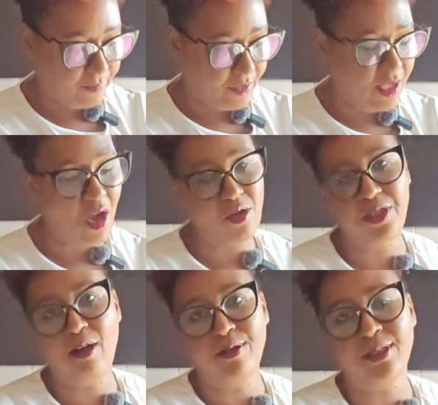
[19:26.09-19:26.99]
no,
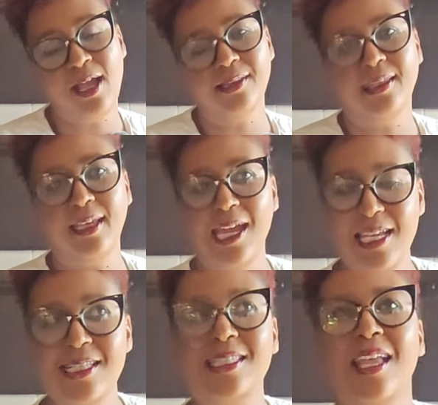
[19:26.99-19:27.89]
that was not the
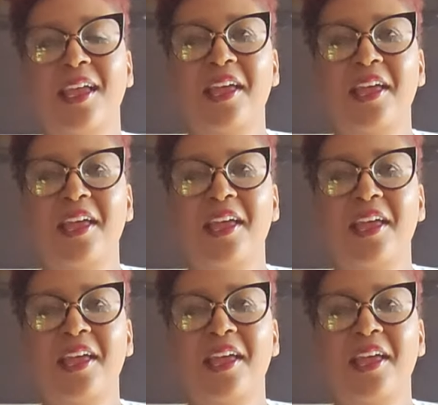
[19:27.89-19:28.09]
case.